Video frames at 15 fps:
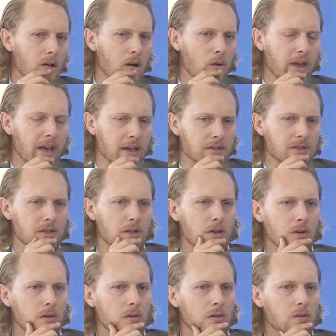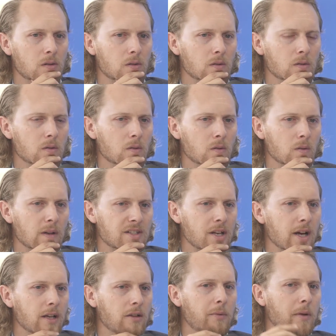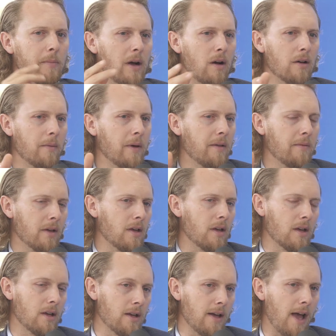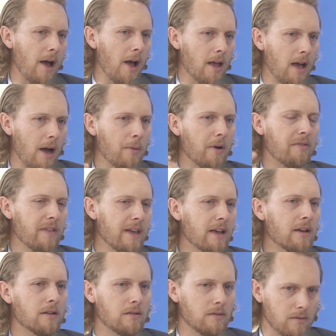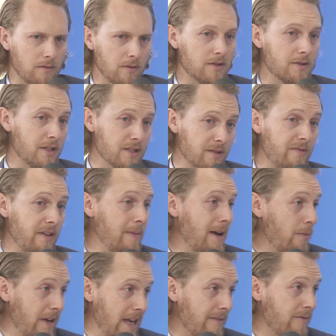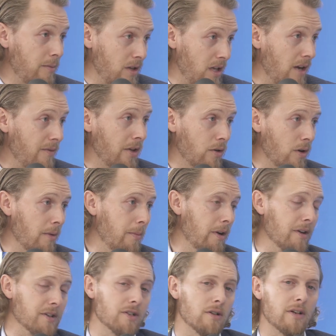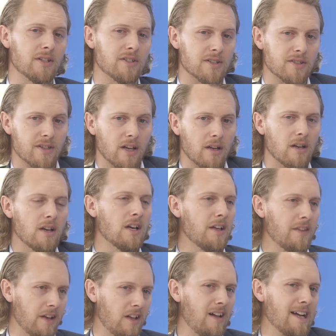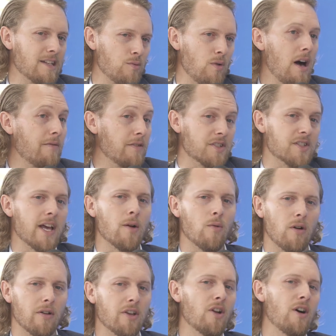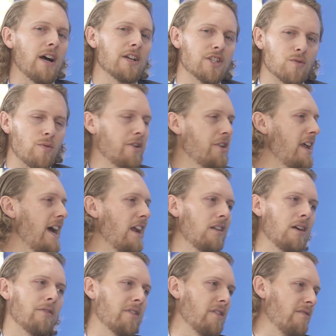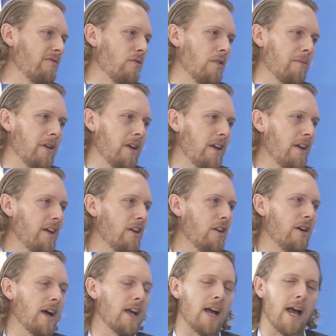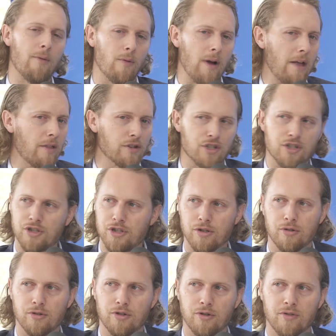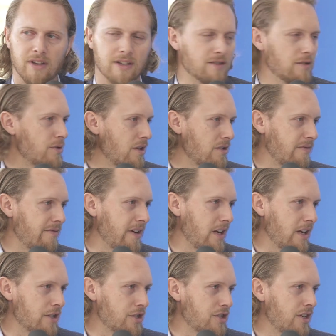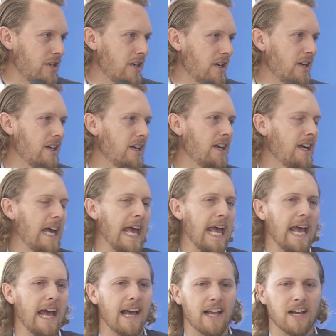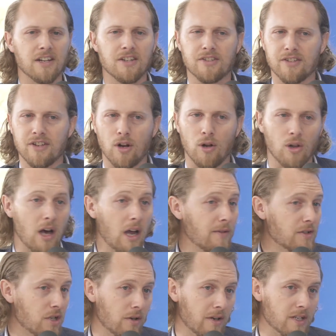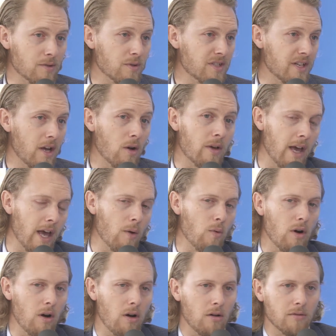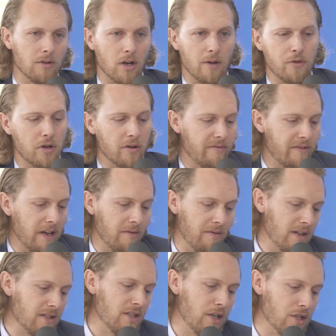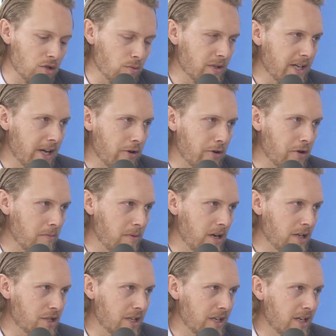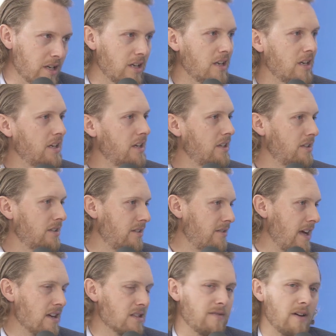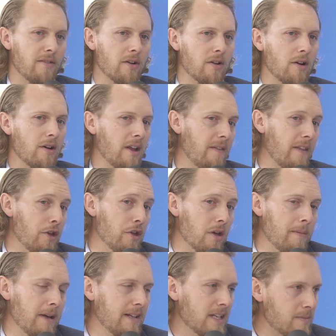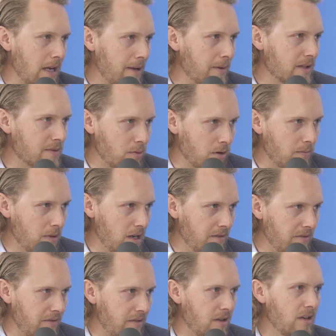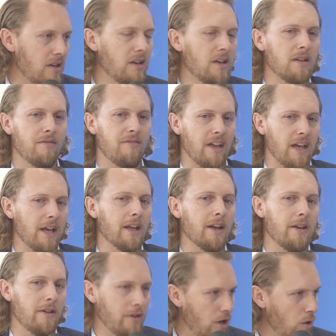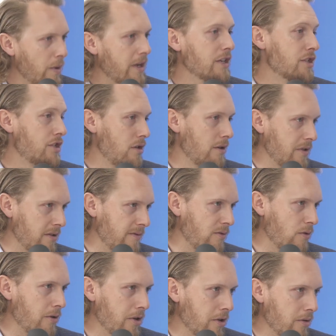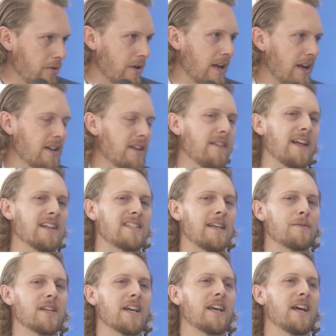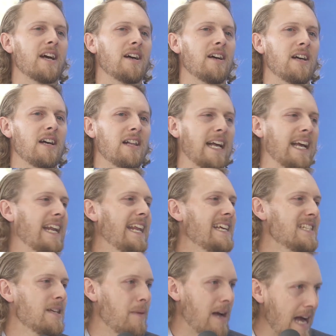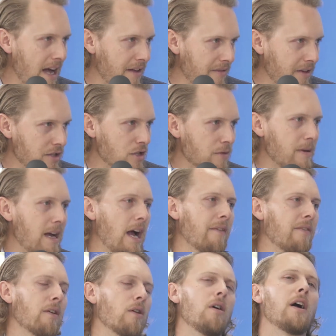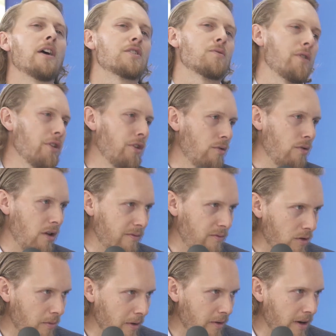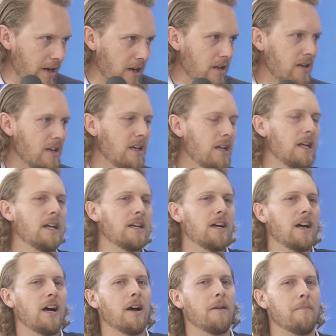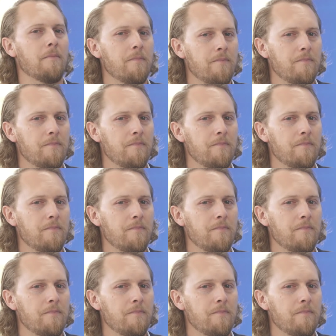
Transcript: Okay, so let's talk a little bit about, I would think, this is the feedback we get from a lot of other unbundled attorneys, is the clients will often say, well, I just want you to handle everything for me. I'd rather just you do things from start to finish. Mm-hmm. And, a lot of attorneys will say, okay, well, if you could fit this initial retainer in your budget, 1,500, and then you can make these payments per month, mm-hmm. then, we can just do everything for you. Mm-hmm. And that seems like an easier path. Like, I just want you to do all for me, right? Mm-hmm.